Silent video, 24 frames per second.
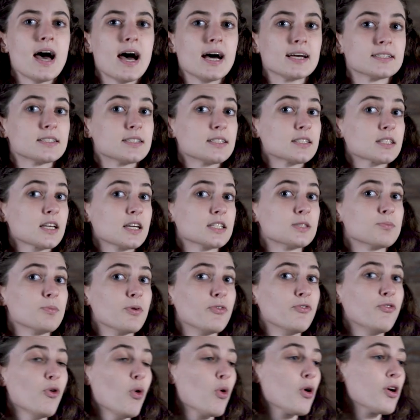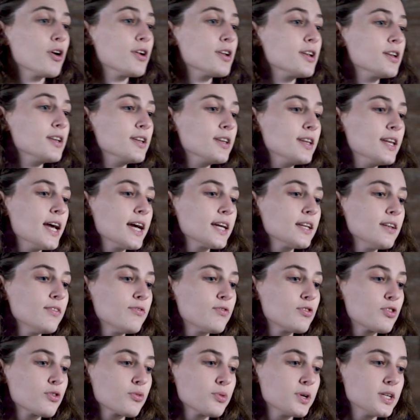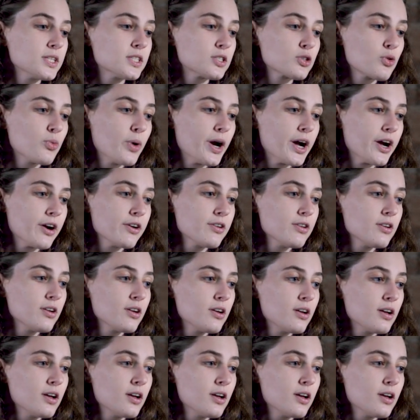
As discussed before, negative 3 squared